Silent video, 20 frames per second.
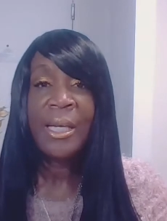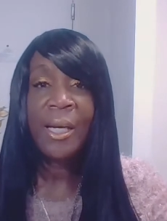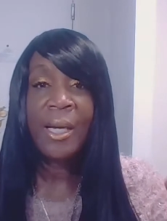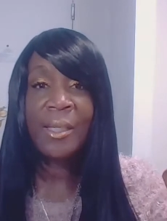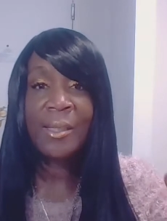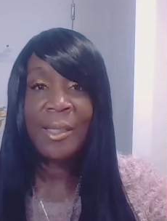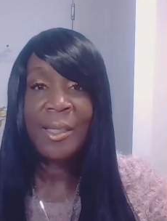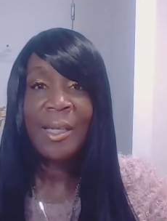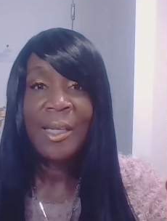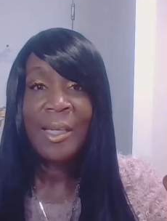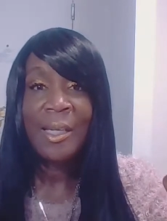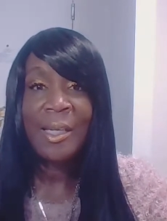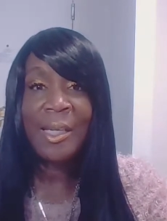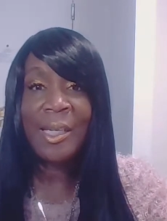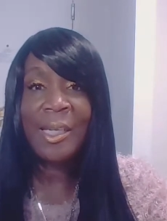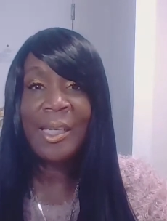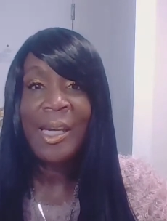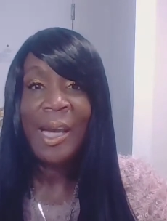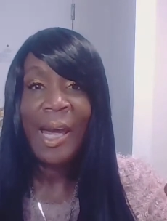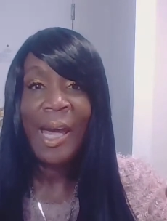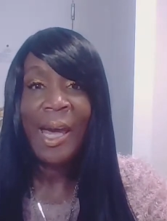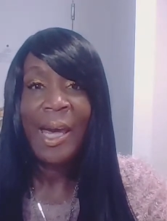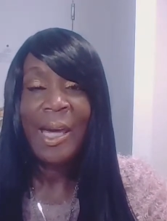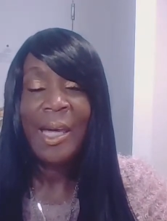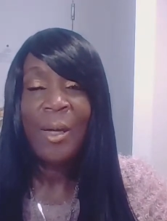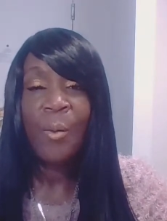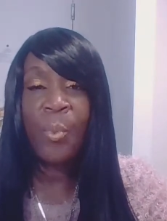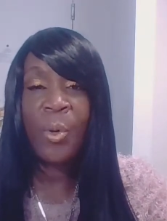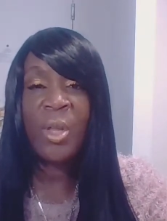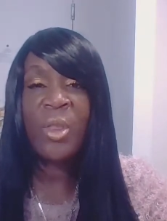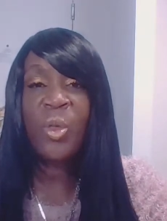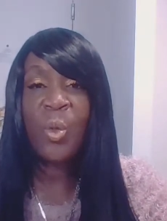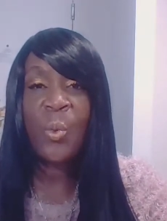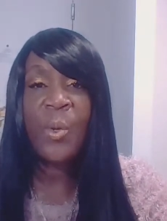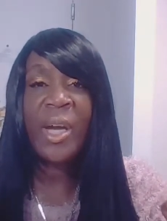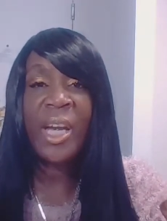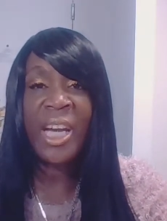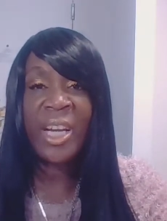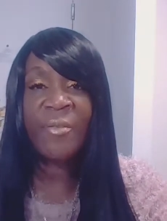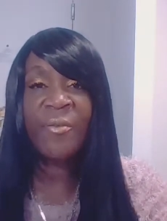because he went
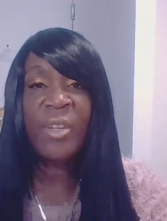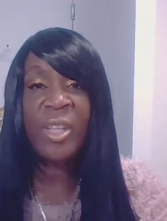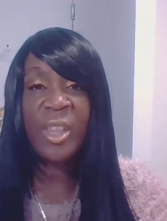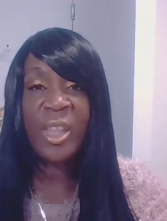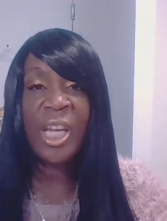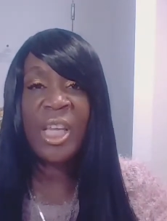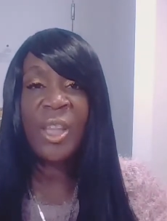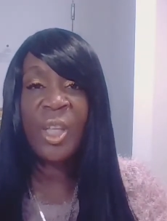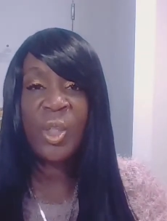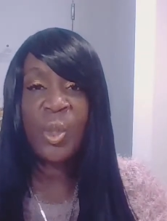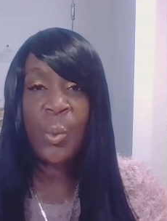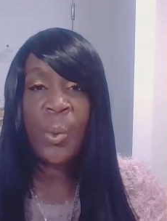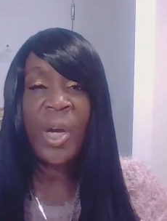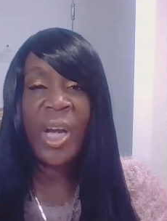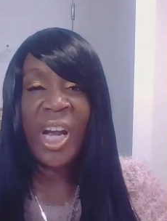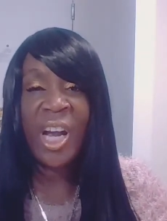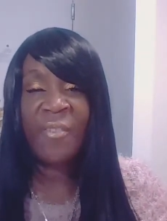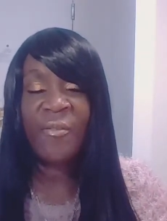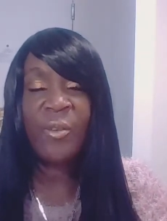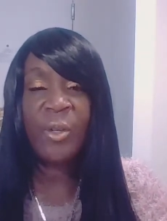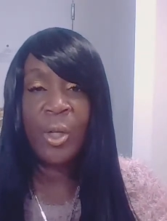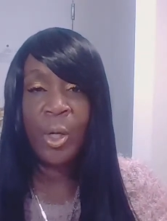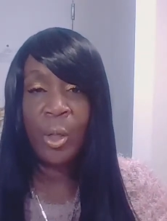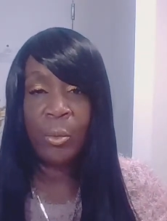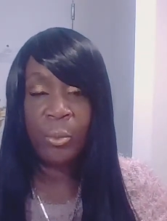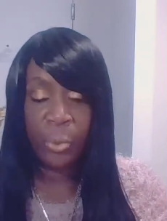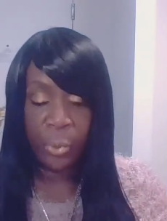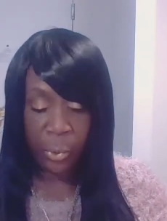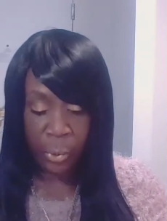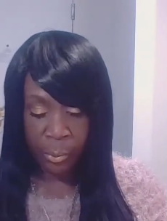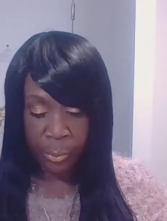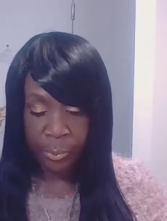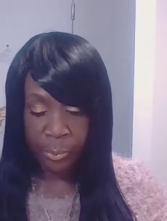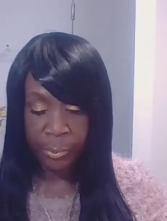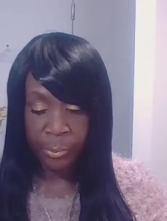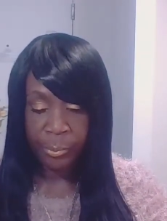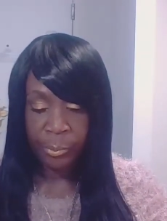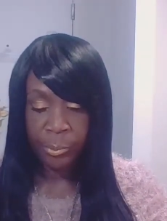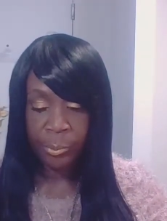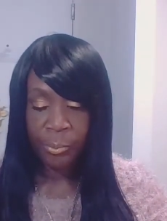through everything that you would ever go through.
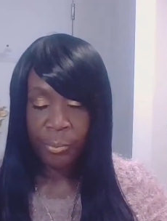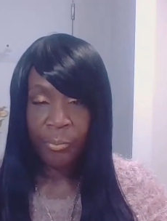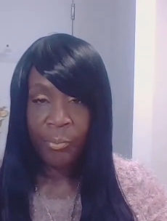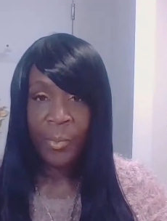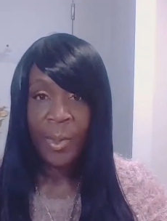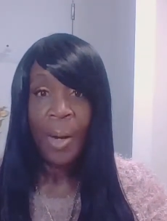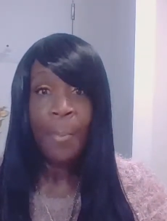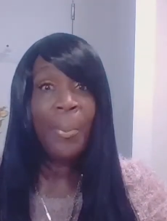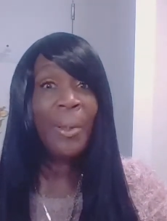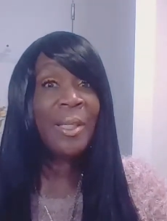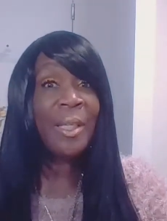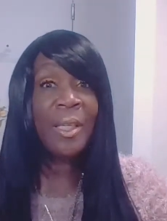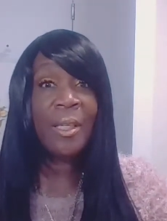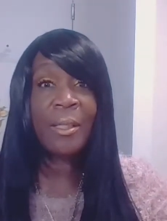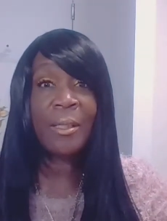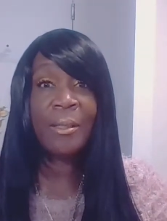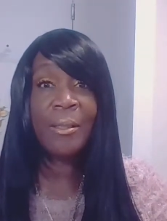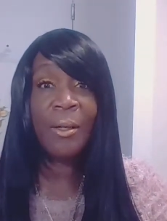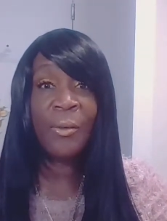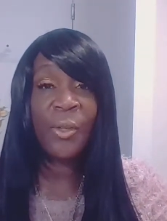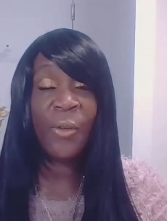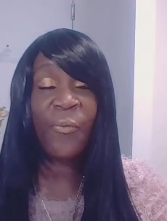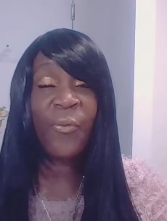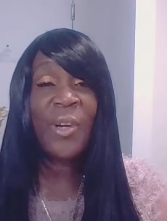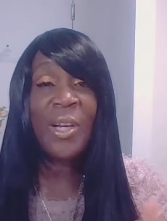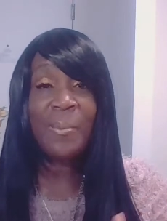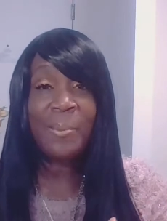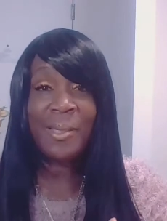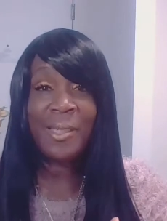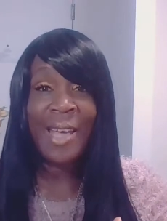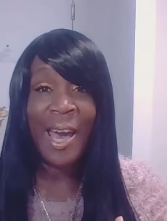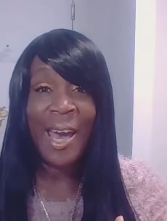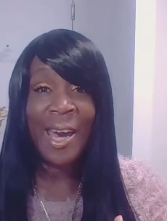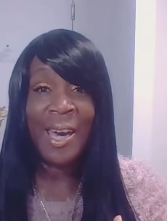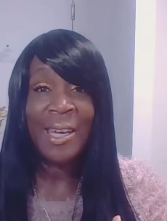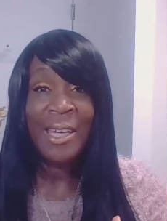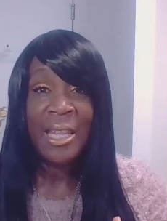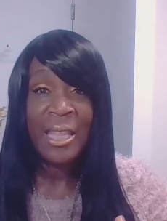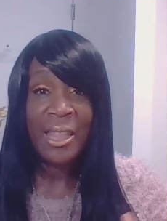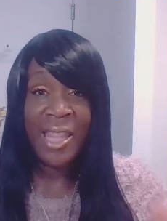But look, on the flip
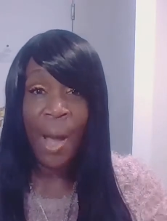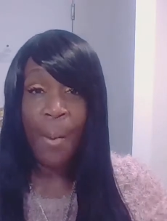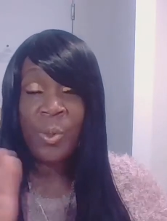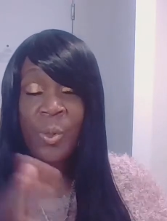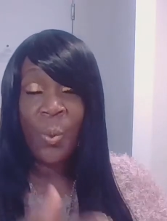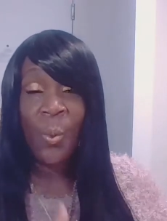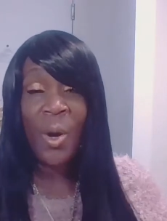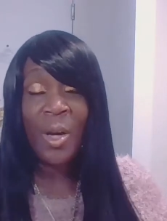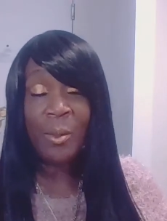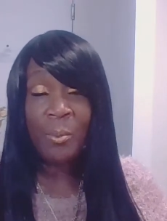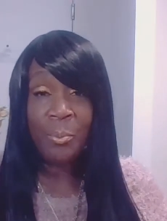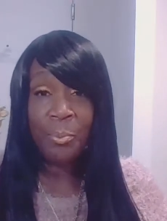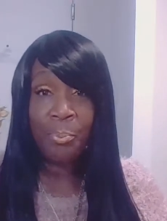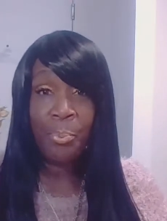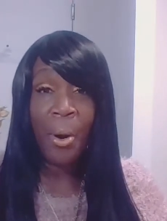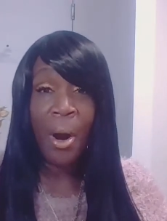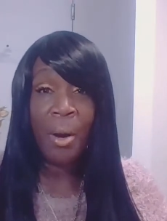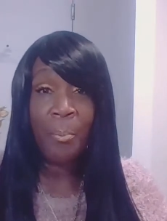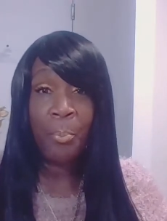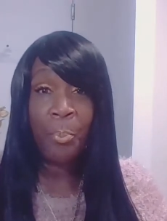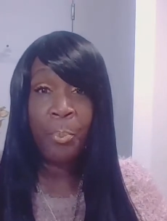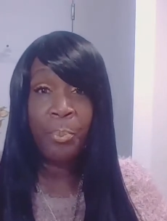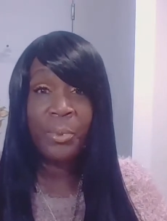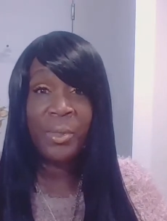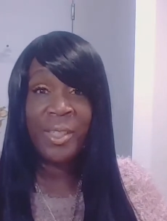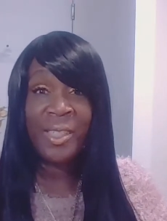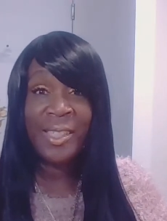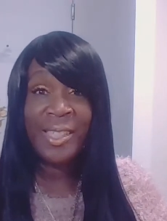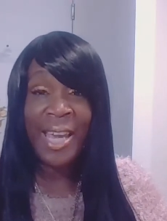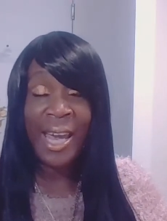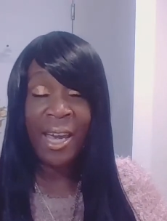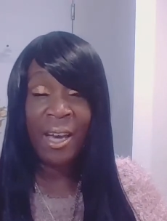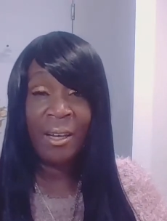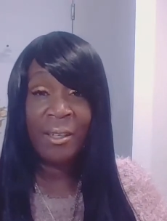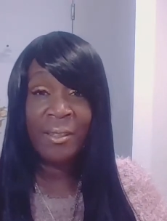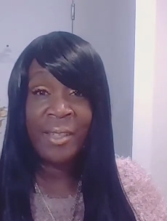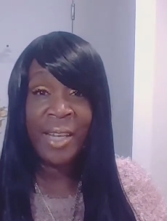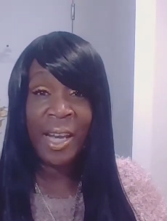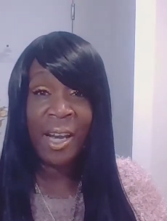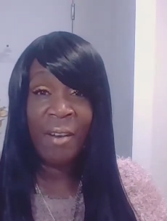side, that was one part
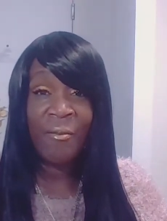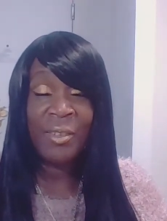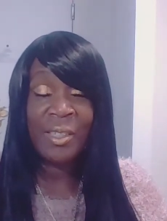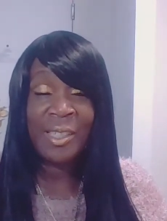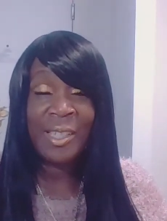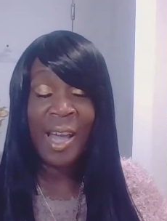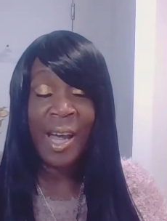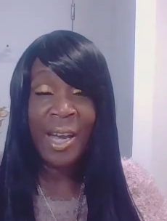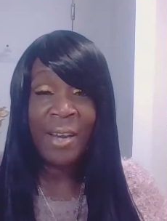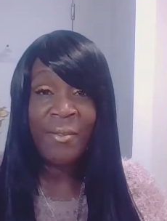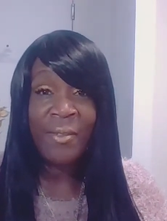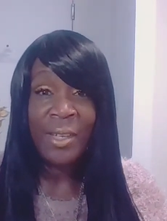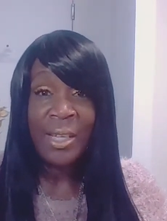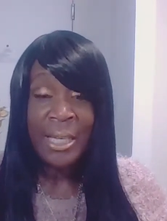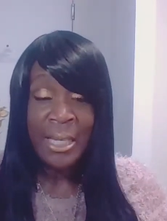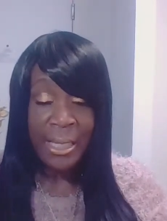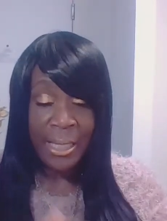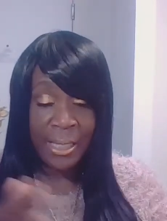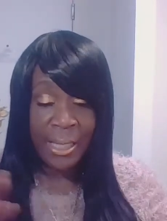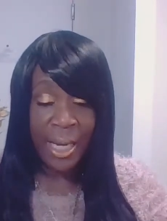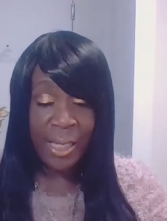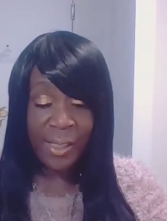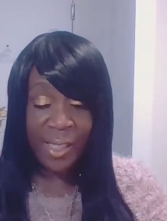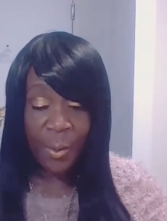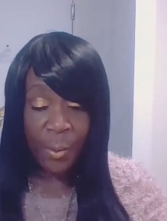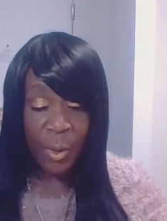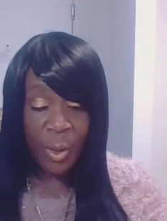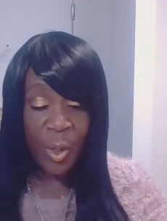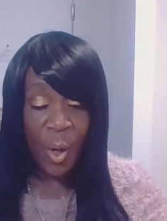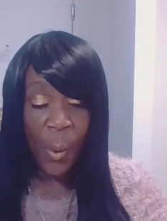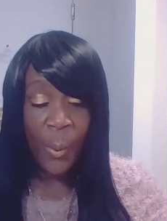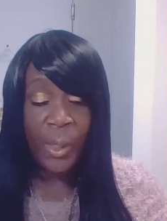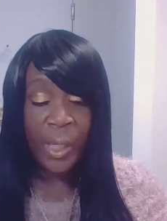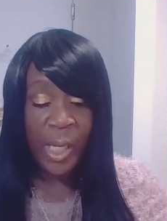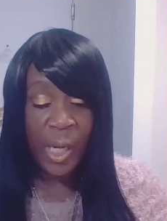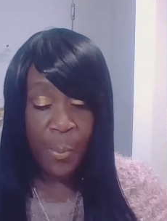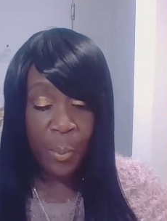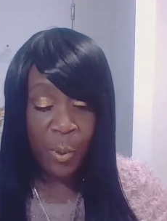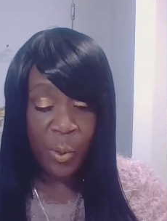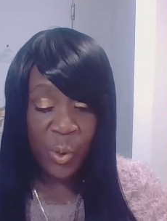day of his life. The next thing we know in
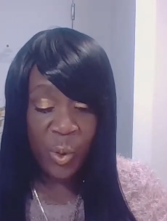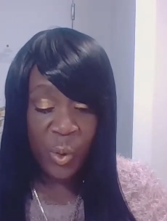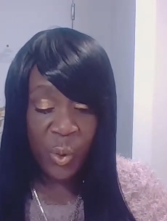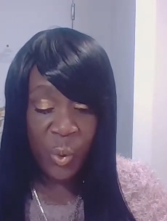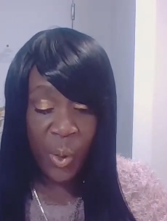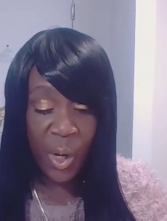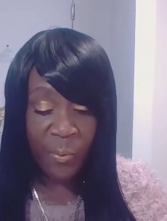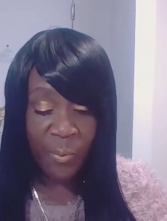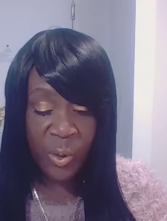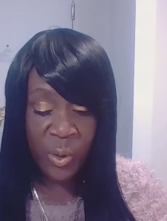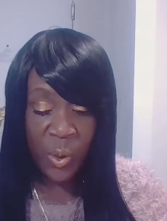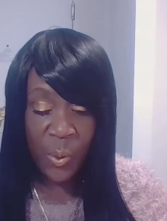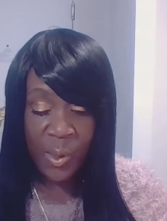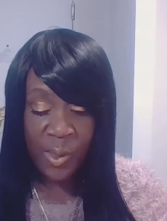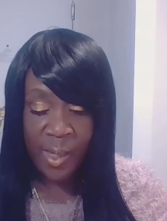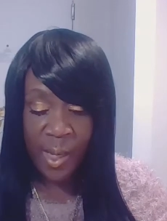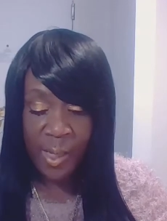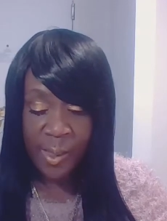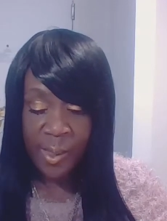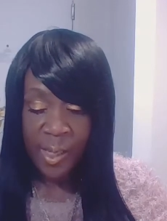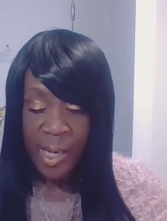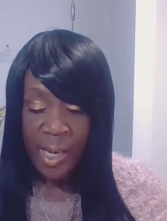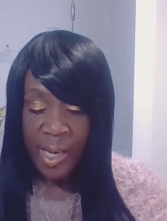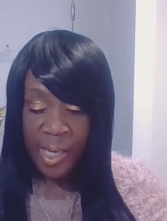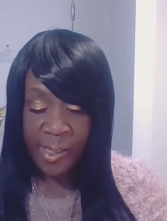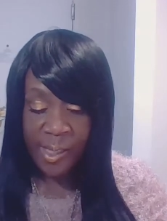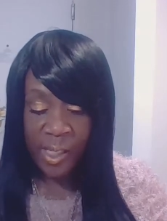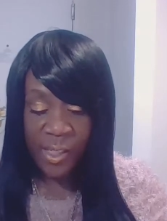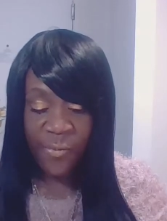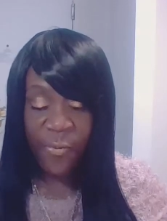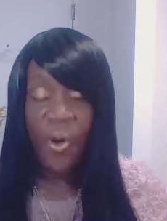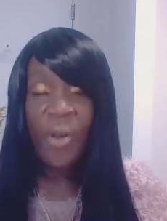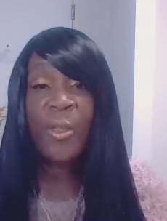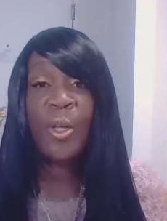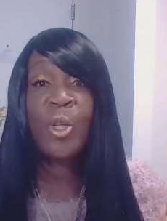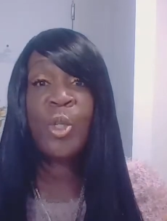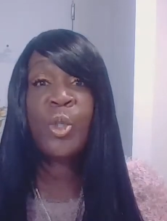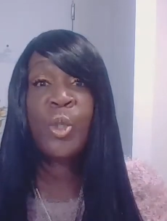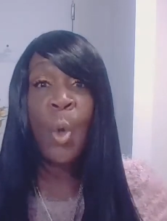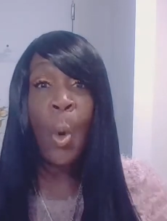Hebrews 12:2, it says, for
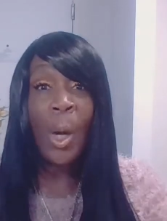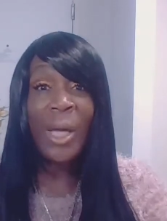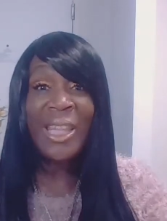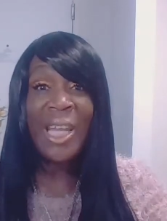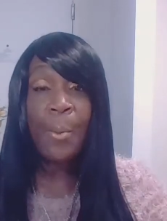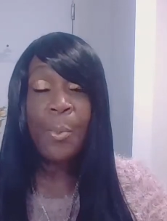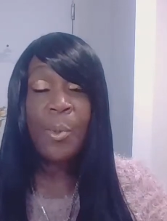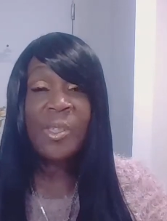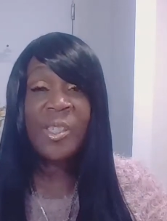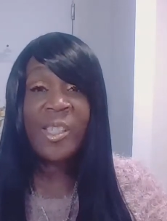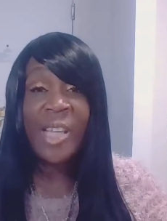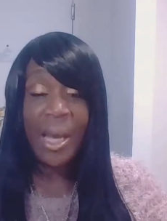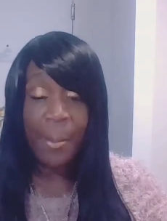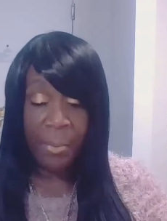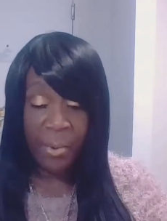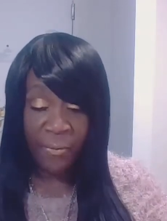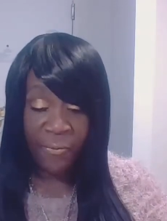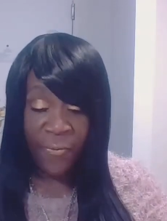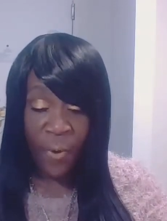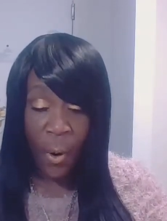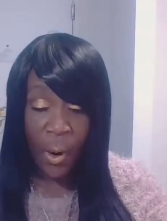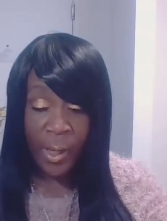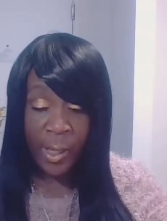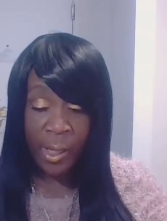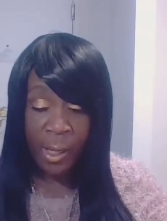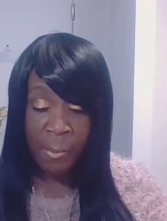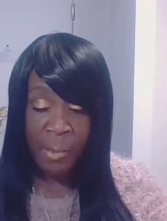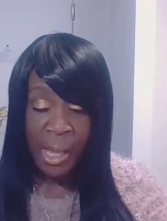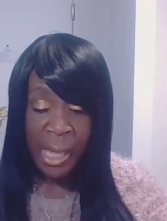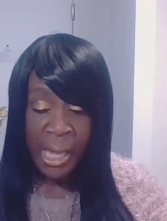the joy that was set before him,